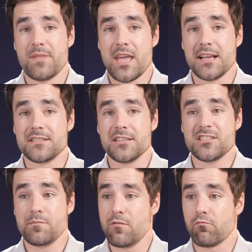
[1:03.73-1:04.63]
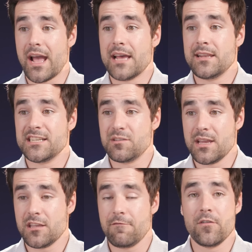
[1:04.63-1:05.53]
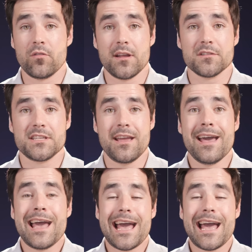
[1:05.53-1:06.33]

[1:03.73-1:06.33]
They exist to be read and to make you feel guilty,